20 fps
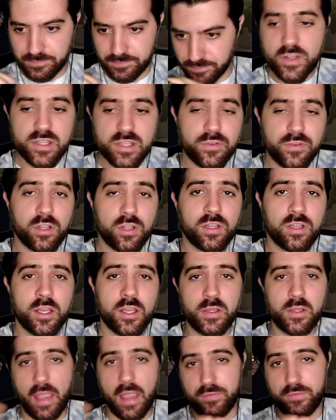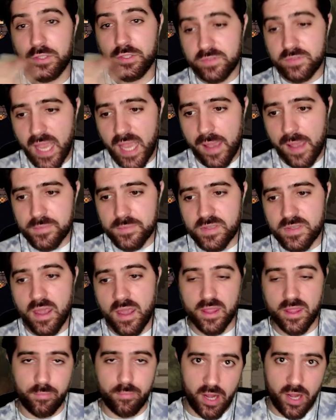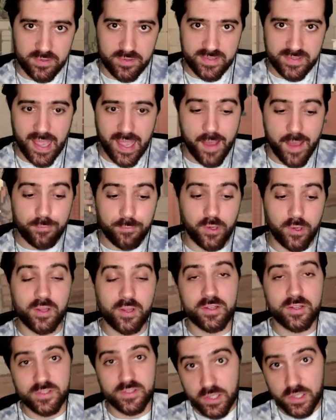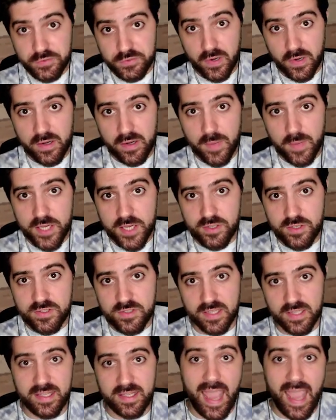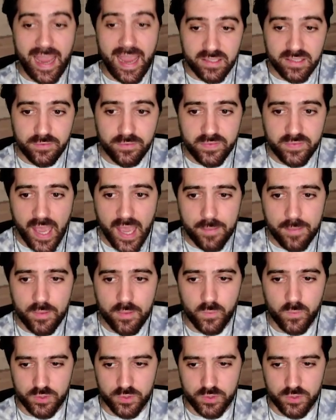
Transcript: First of all, you have two tabs, the Browse tab where you can search for animations, and the Active tab,